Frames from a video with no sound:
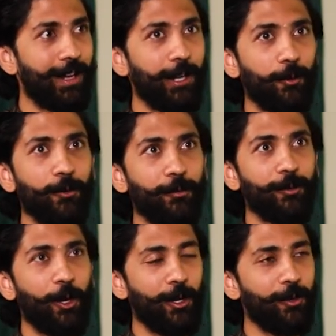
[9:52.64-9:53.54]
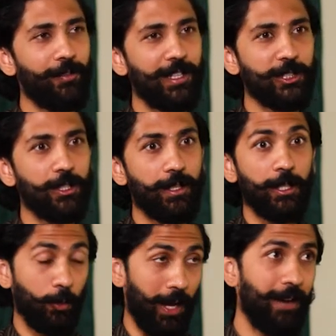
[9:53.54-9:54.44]
And now you've got out of engineering,
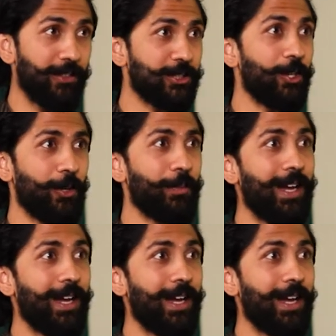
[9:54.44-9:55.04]
you have a job.